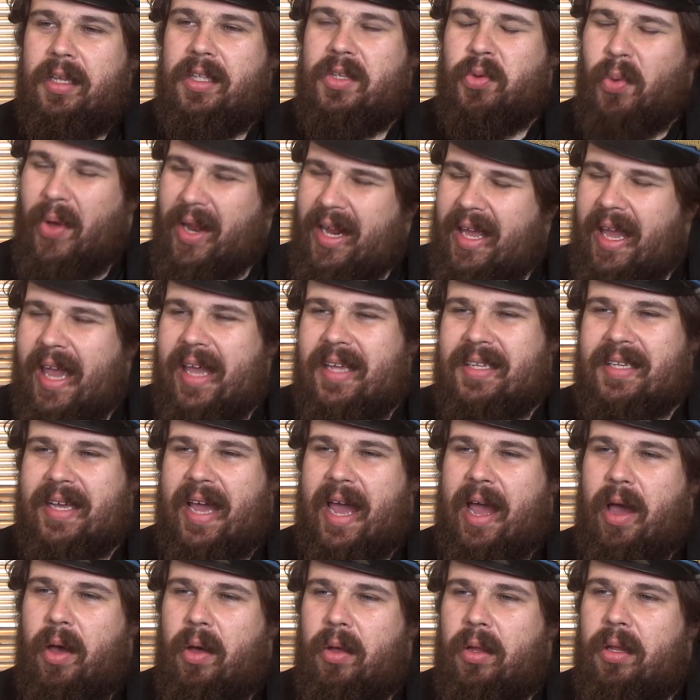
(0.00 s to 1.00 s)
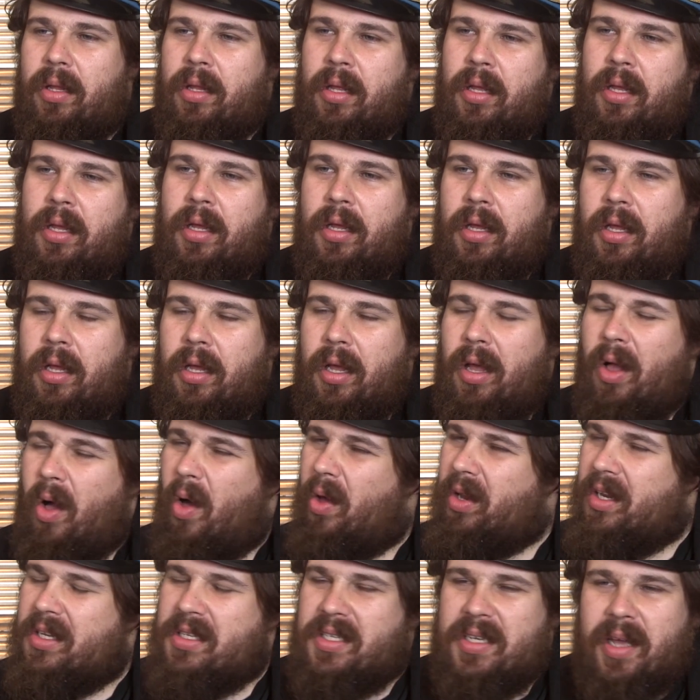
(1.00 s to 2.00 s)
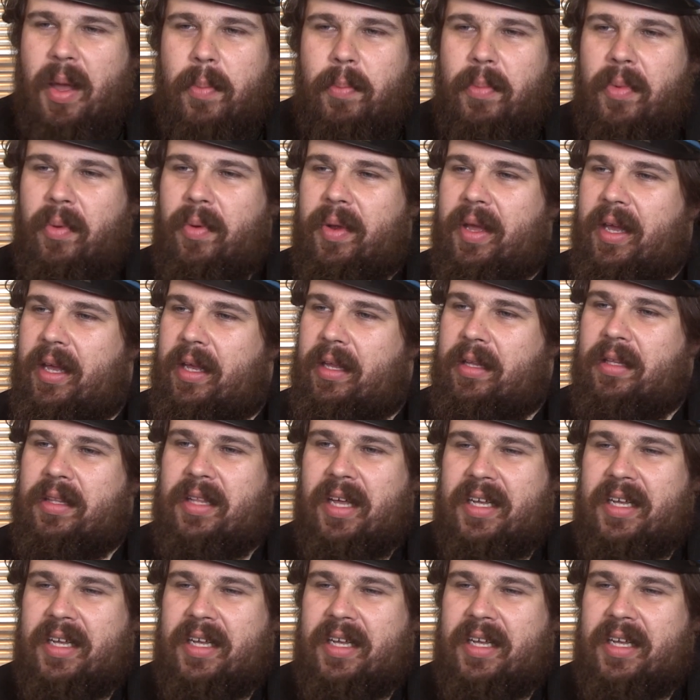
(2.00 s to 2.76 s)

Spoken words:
20 years out on a submarine.